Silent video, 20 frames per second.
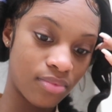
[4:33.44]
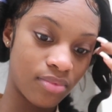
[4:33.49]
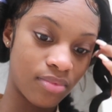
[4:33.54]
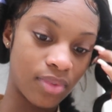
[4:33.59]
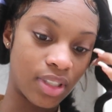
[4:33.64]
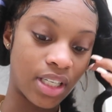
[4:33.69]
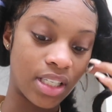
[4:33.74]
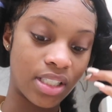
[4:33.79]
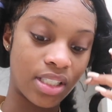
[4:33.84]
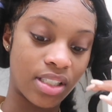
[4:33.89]

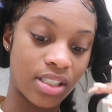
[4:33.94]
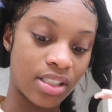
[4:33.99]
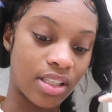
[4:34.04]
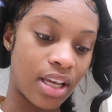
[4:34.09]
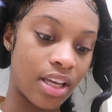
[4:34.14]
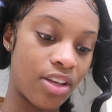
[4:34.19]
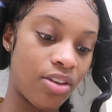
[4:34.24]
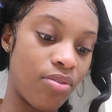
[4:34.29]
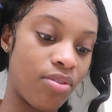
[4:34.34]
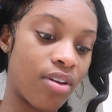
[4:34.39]
Because it's
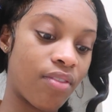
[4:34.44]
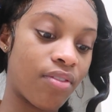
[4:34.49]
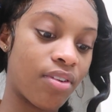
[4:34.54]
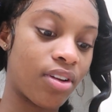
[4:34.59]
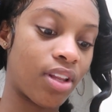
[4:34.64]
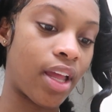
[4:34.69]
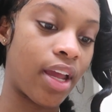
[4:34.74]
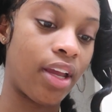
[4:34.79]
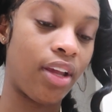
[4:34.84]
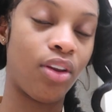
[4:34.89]
like, you never
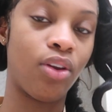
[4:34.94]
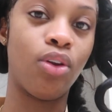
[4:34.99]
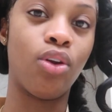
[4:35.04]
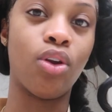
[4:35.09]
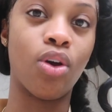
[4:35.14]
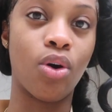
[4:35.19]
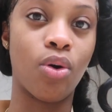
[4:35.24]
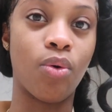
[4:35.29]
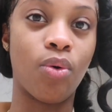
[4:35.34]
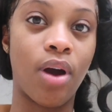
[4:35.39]
like
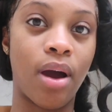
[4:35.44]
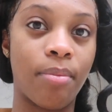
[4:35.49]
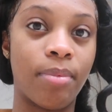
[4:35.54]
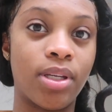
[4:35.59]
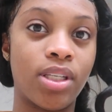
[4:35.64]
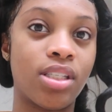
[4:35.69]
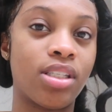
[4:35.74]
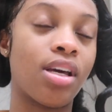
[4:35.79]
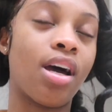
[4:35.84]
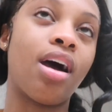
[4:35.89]
know how
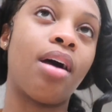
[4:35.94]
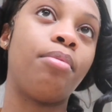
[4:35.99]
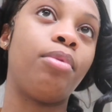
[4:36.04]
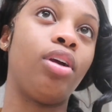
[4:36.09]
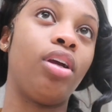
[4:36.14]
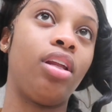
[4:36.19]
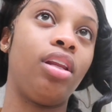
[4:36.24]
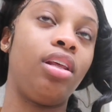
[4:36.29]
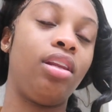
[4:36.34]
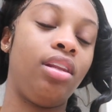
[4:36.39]
much time
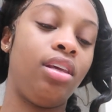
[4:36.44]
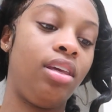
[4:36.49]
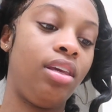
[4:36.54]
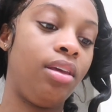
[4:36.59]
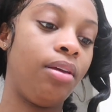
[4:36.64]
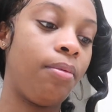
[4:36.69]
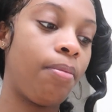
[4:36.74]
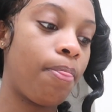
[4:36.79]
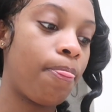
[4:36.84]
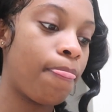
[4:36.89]
you're gonna
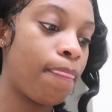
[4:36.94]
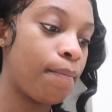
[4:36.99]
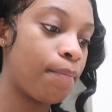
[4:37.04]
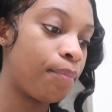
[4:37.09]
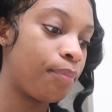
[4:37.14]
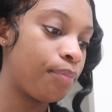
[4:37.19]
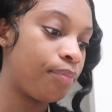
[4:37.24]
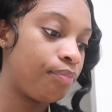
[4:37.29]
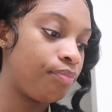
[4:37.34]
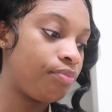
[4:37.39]
need.
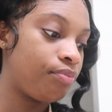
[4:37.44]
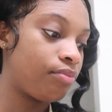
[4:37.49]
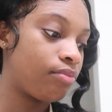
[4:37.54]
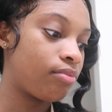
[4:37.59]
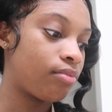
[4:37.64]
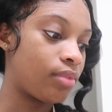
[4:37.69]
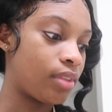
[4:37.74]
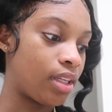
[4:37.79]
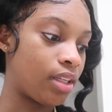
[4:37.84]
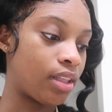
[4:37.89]

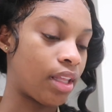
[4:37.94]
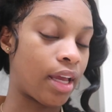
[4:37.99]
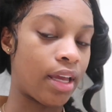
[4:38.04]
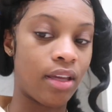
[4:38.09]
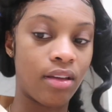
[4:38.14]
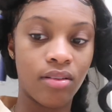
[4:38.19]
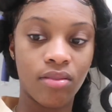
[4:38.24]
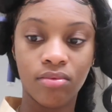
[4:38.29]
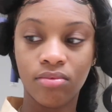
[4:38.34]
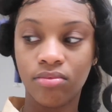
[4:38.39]
And like,